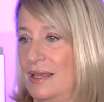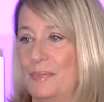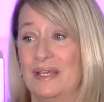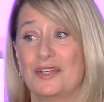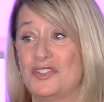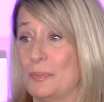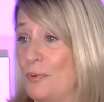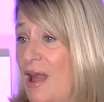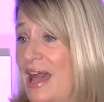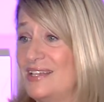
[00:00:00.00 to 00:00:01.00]
because
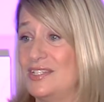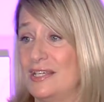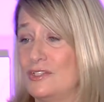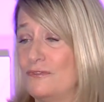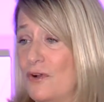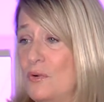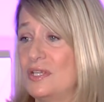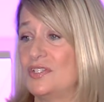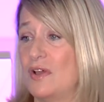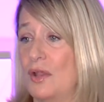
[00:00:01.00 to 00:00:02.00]
Surprise is
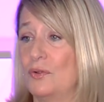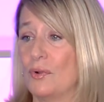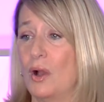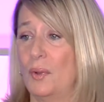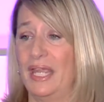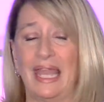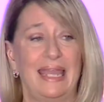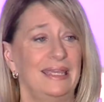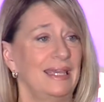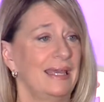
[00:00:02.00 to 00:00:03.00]
focused on growing
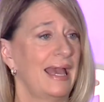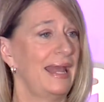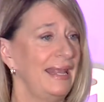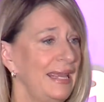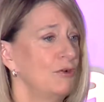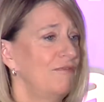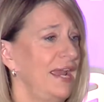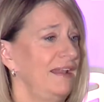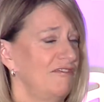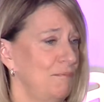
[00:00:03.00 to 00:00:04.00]
an
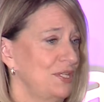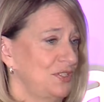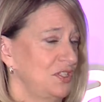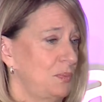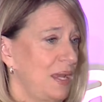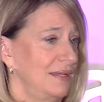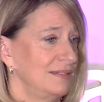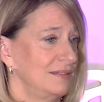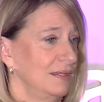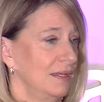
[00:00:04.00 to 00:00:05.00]
innovative business
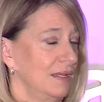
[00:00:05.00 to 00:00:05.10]
base.